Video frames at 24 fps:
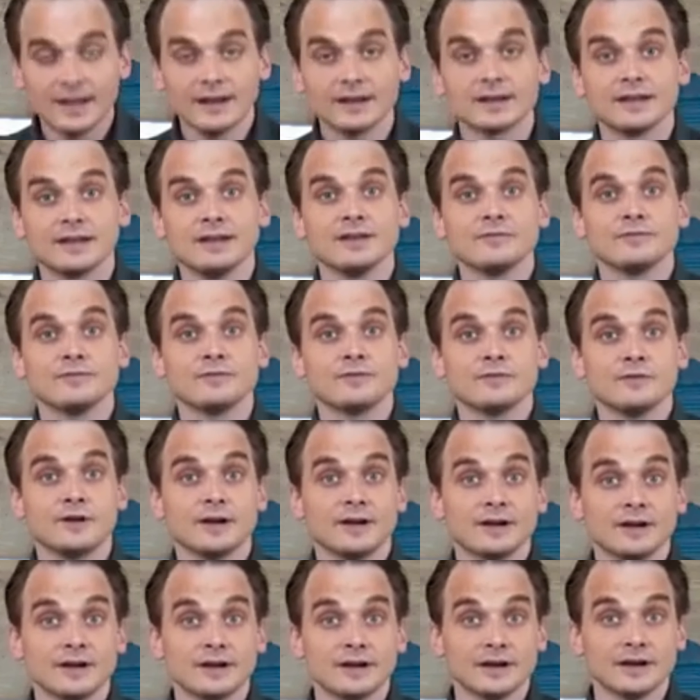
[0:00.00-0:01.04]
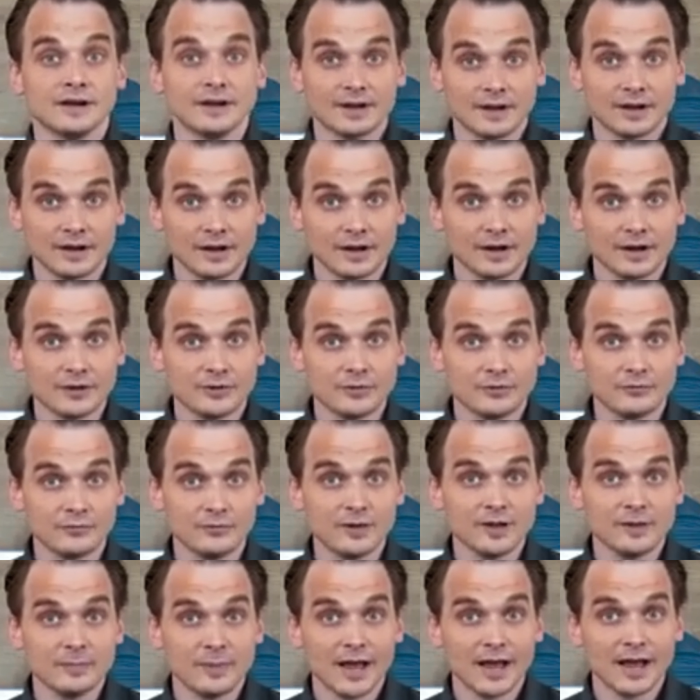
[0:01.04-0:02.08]
that give a
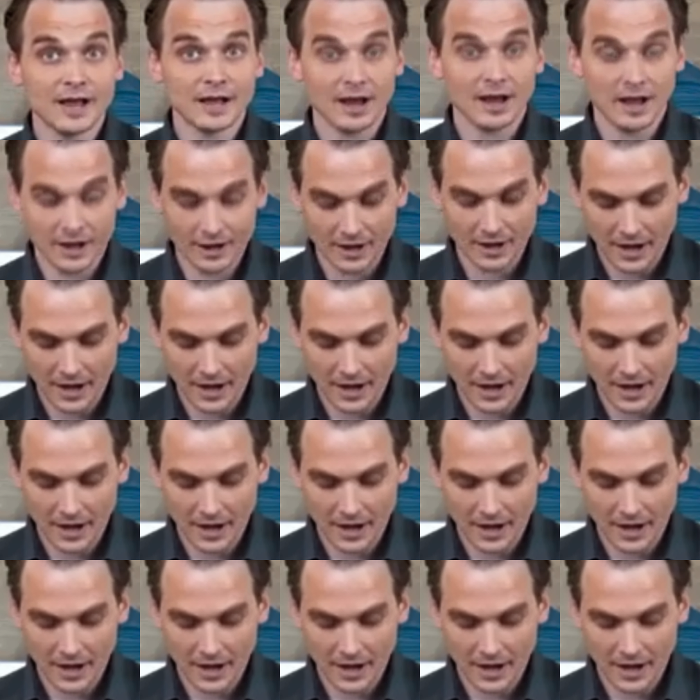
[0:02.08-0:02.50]
good feedback